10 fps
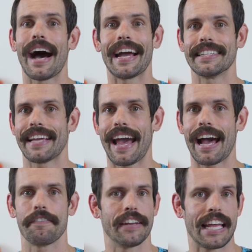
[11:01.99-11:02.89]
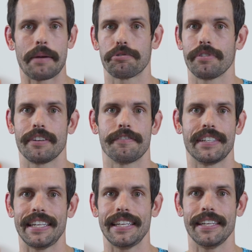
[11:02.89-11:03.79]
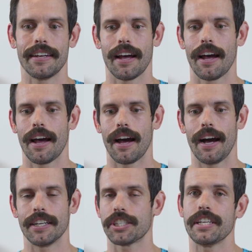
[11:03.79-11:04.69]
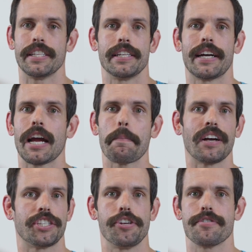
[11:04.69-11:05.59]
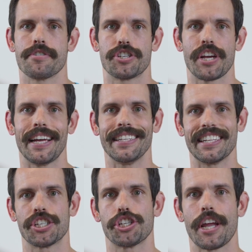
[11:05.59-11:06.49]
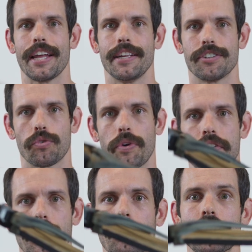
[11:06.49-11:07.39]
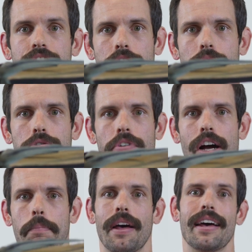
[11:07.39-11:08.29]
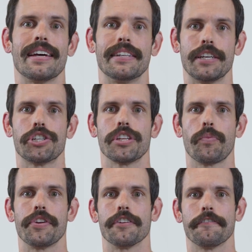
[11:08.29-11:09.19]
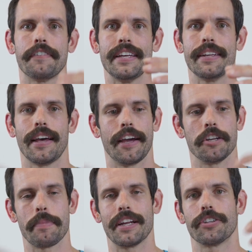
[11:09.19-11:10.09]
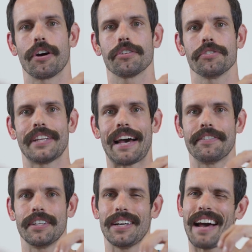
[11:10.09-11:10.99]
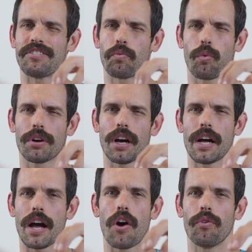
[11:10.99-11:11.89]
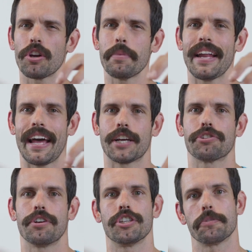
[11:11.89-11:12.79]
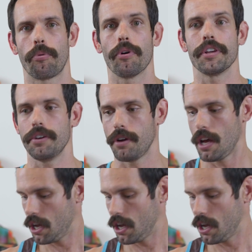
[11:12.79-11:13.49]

I had calf and hamstring fatigue. Just the entire posterior chain gets changed when you go to zero drop, and additionally when your feet and your metatarsals have to work a little bit extra to support you.